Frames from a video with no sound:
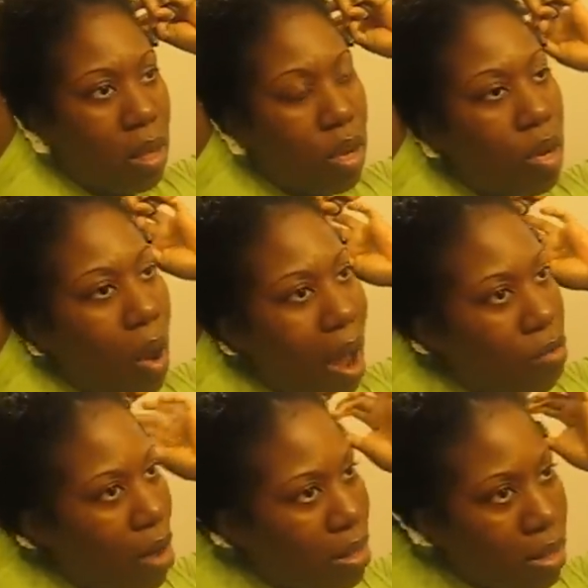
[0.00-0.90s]
You know,
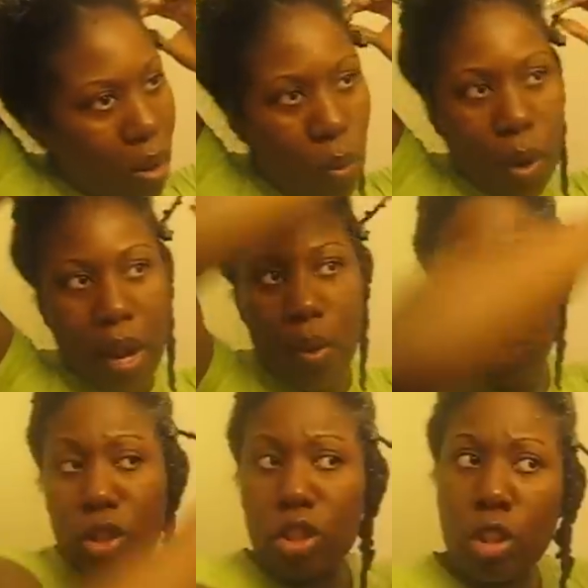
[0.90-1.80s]
I read somewhere,
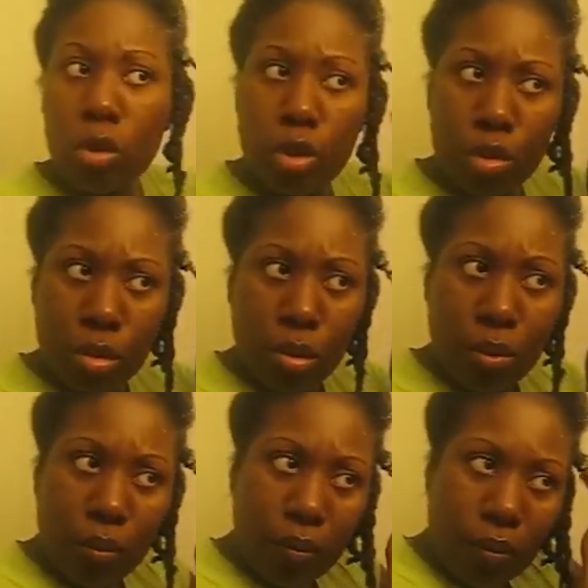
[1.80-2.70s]
which is so
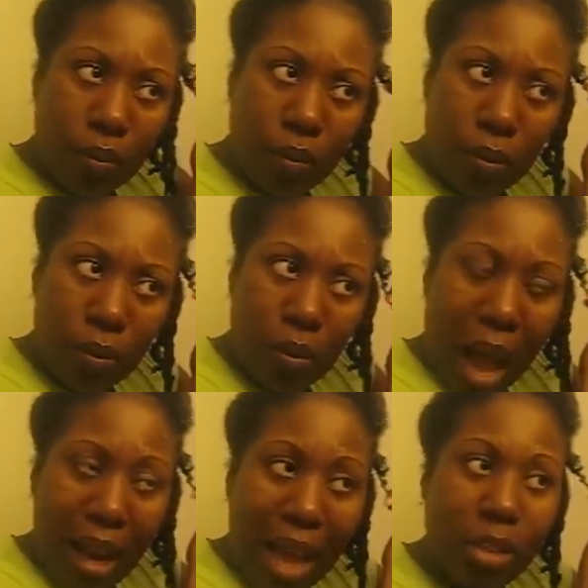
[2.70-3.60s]
true.
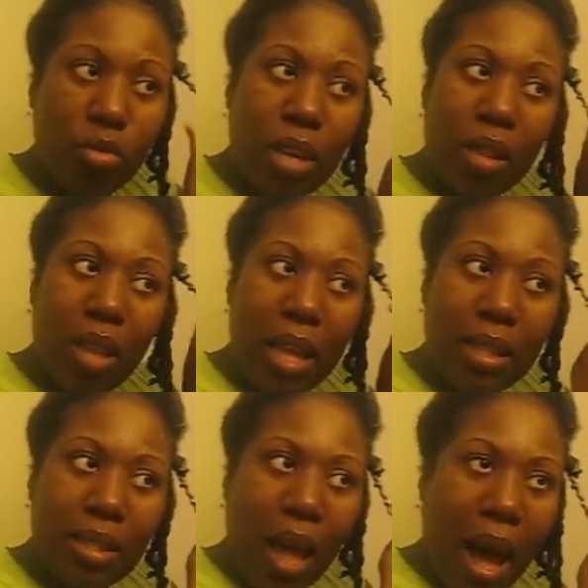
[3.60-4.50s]
I like to read
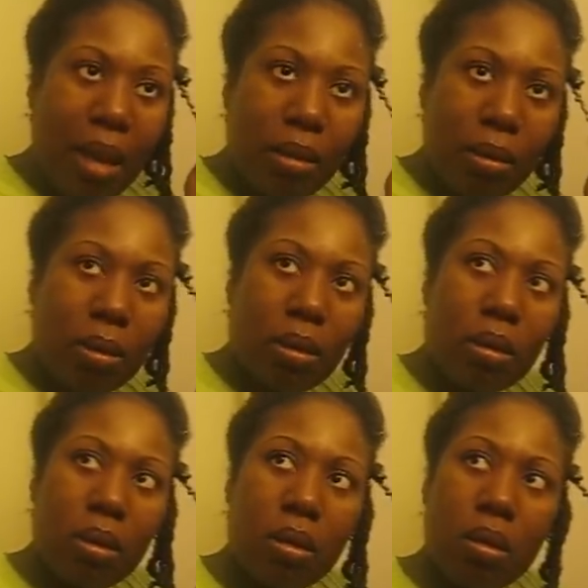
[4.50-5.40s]
things that
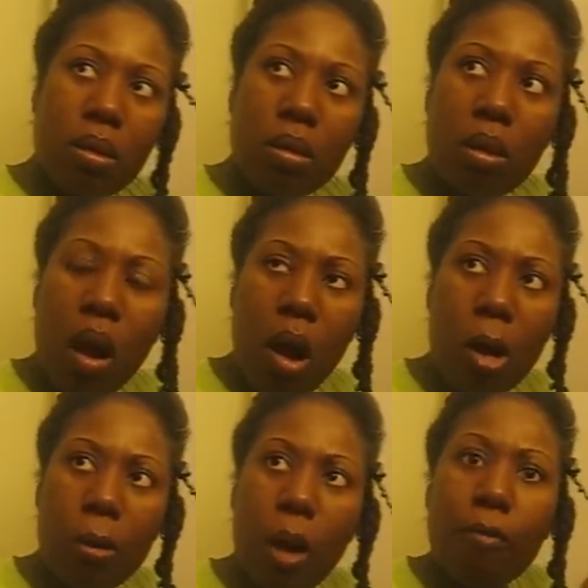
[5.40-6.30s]

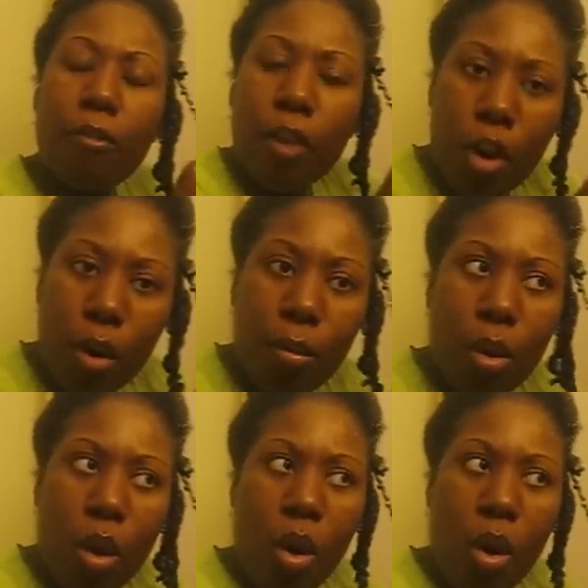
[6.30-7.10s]
confirm,